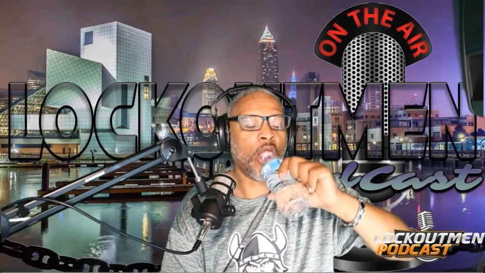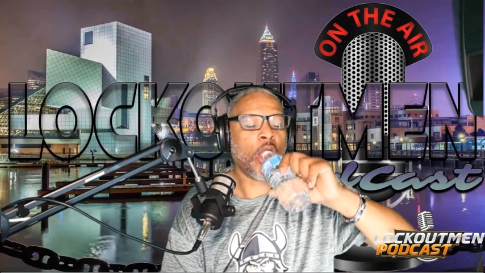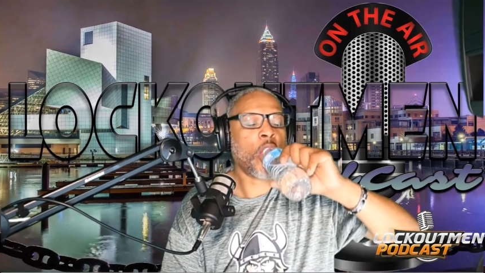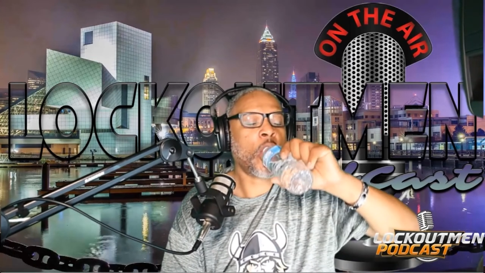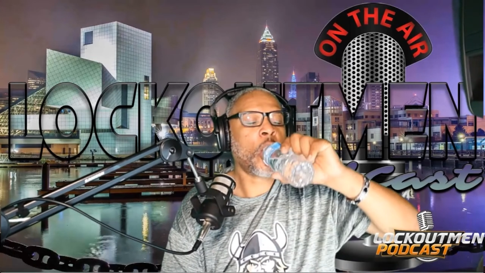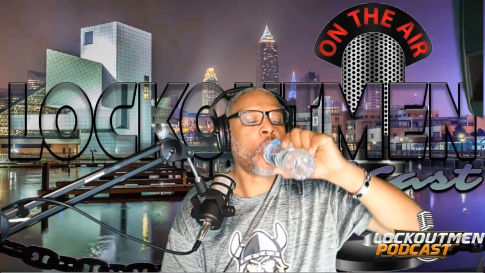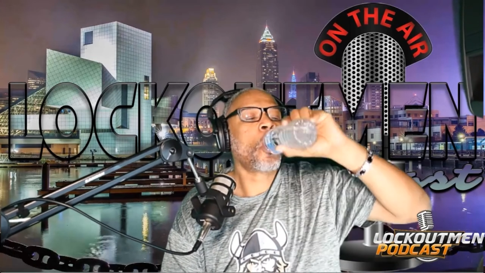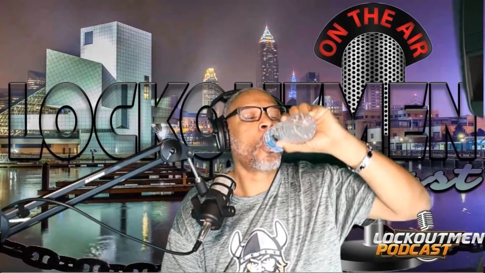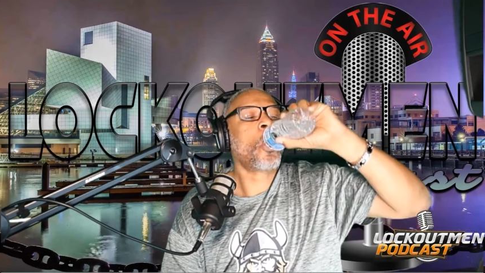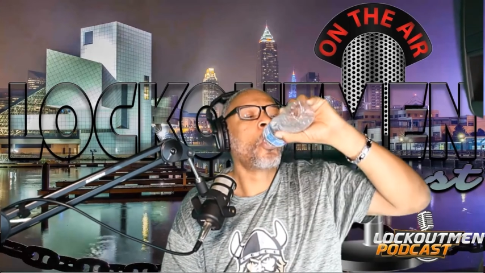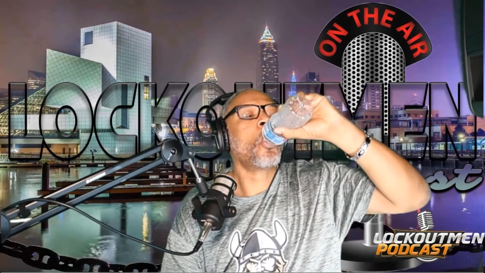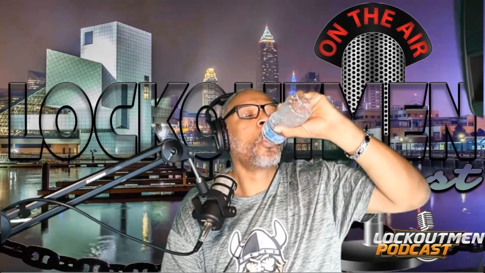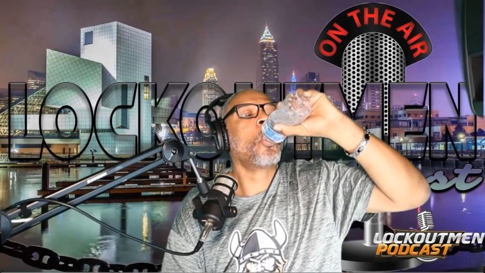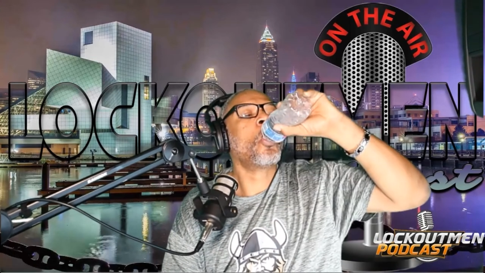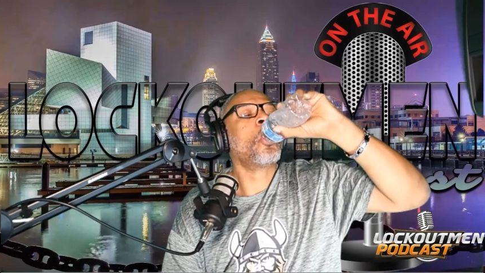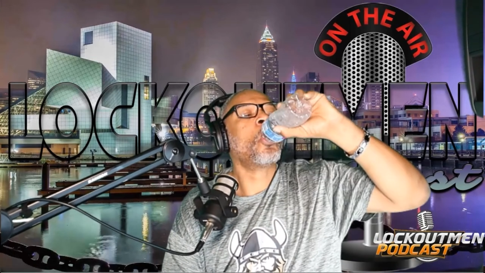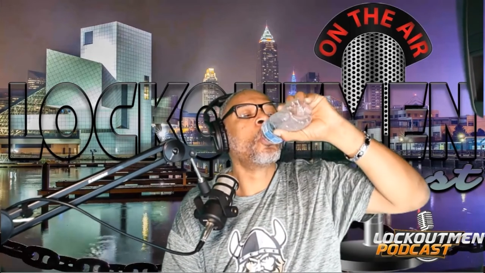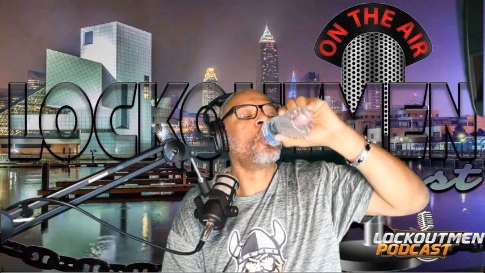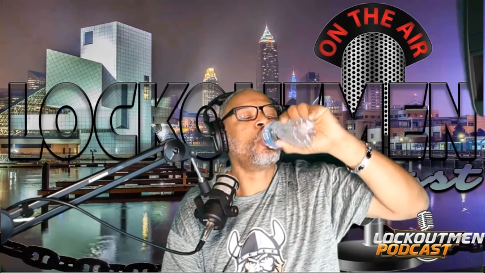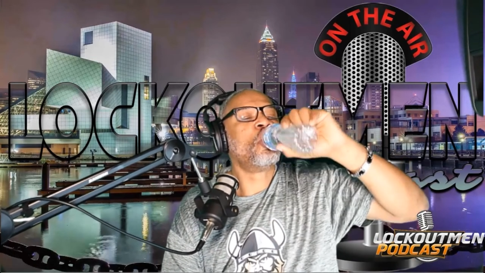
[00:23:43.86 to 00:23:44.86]

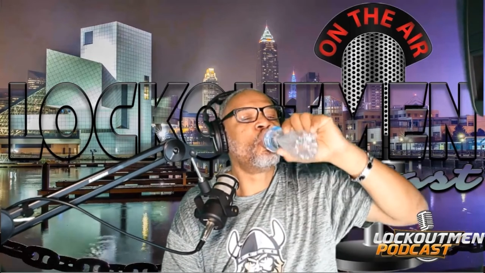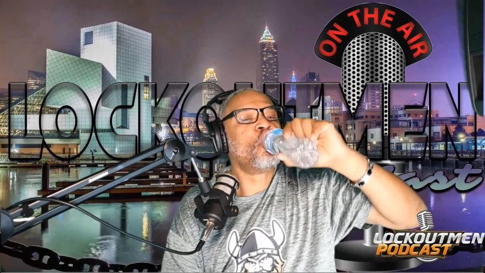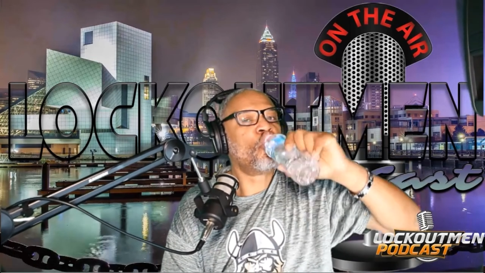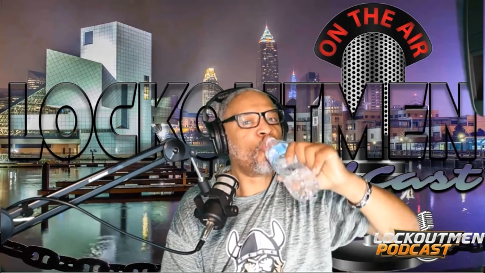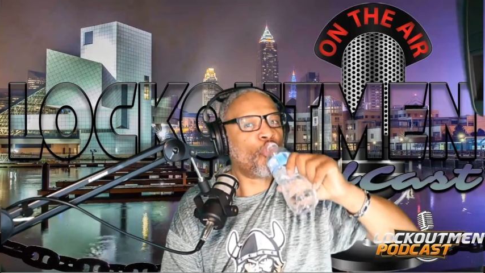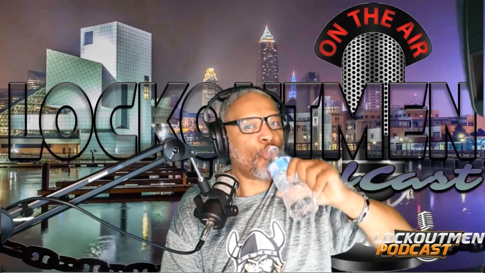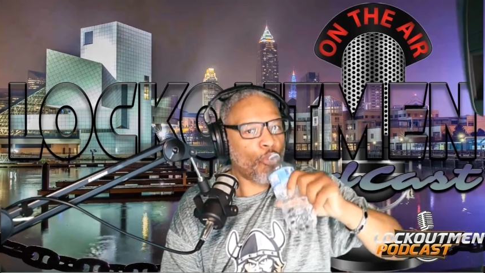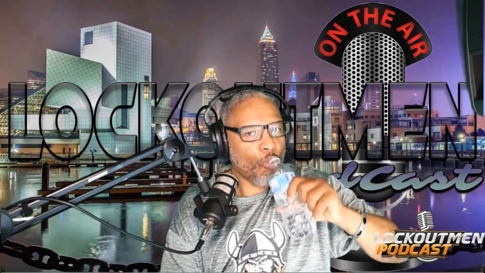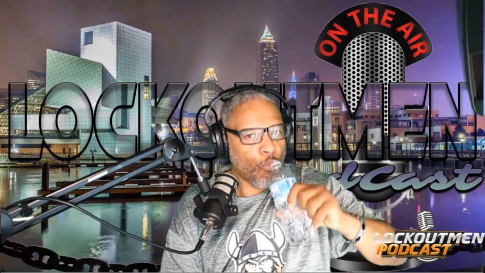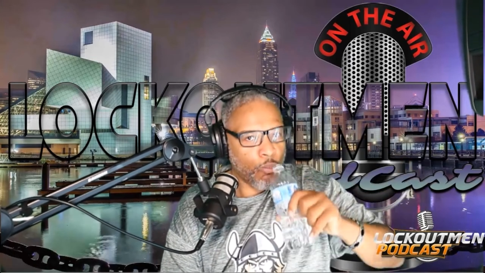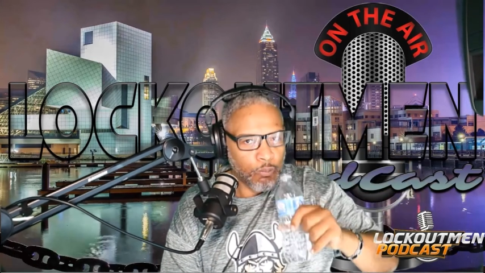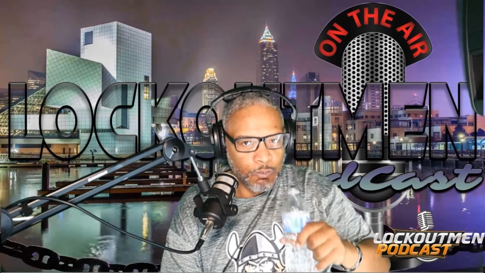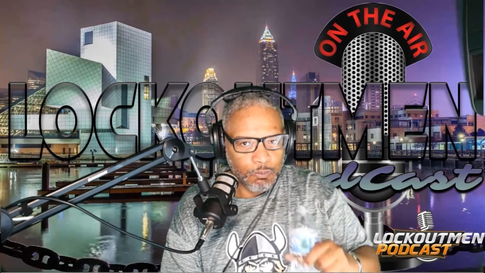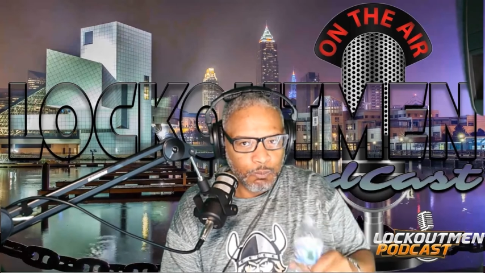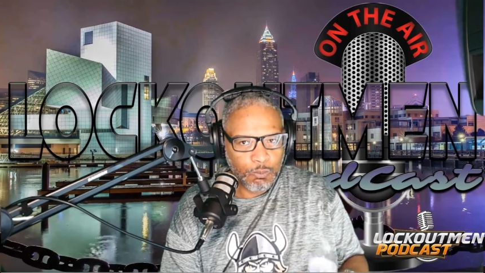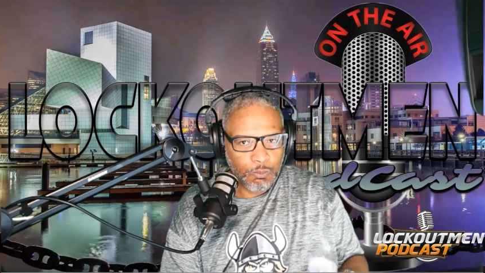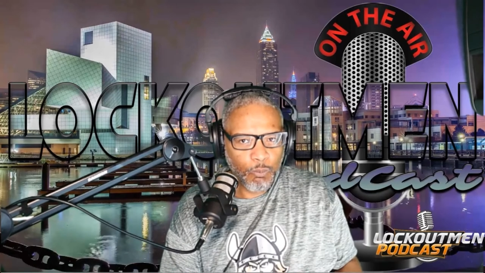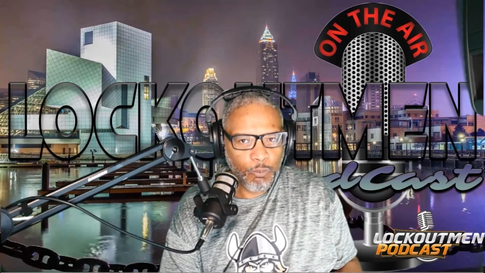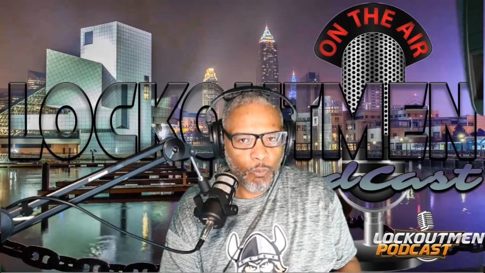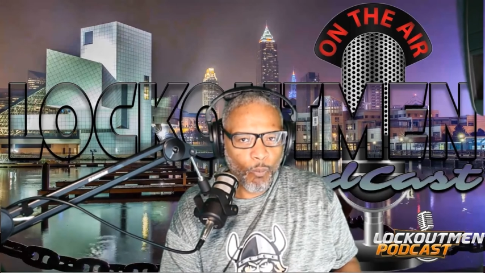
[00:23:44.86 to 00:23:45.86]

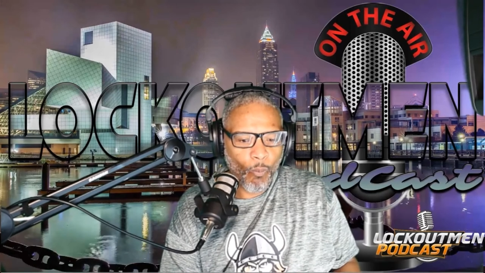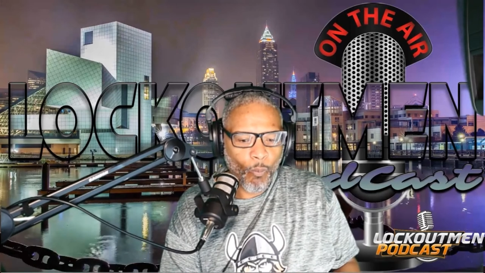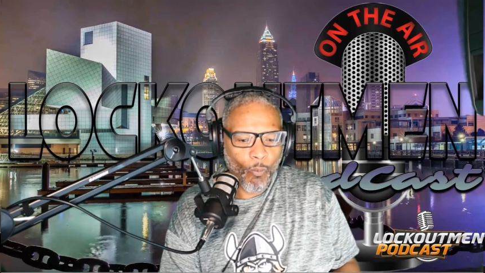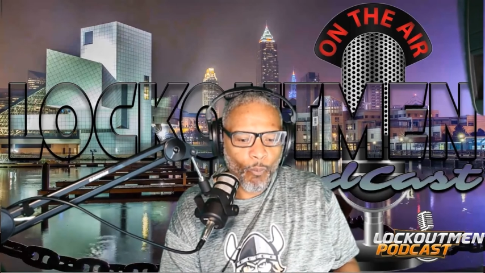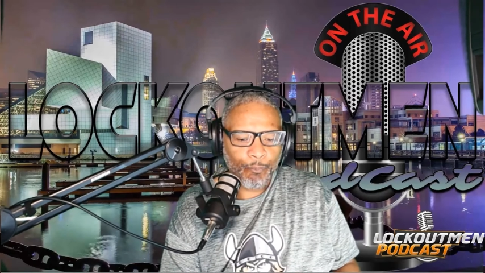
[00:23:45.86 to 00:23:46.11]
(no one is talking)